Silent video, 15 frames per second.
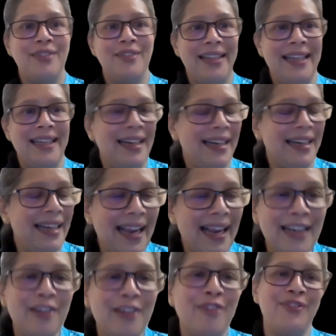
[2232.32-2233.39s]
in
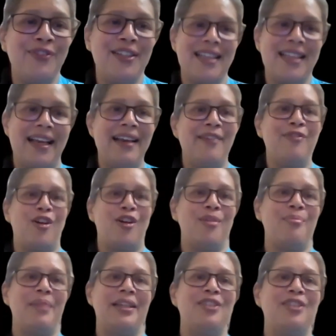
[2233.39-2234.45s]
any of this, I have not
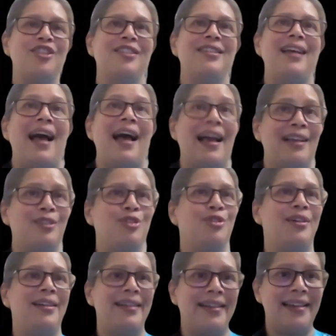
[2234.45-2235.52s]
mentioned the
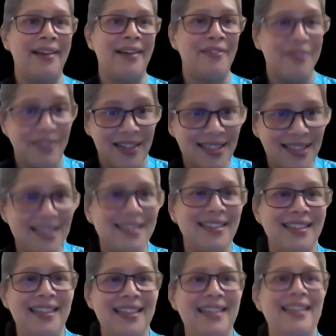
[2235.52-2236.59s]
actual
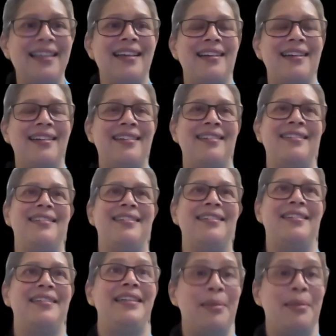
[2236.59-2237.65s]
diversity
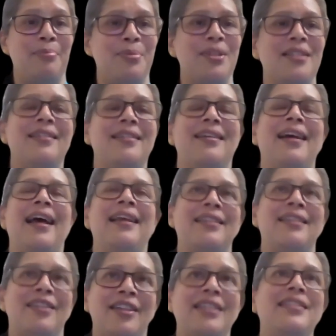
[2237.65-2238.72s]
tips. And
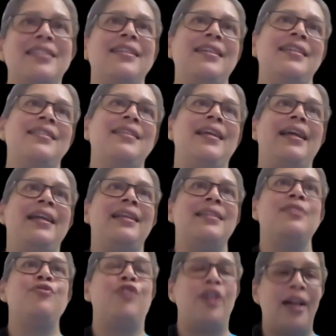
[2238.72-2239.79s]
the reason is, it
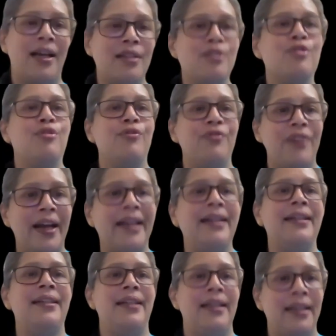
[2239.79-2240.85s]
is for us to find
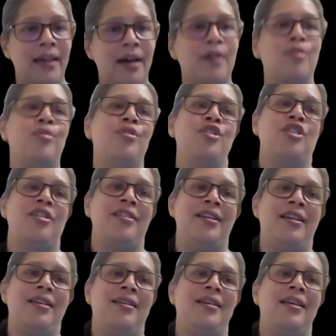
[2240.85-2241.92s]
it in our own journey.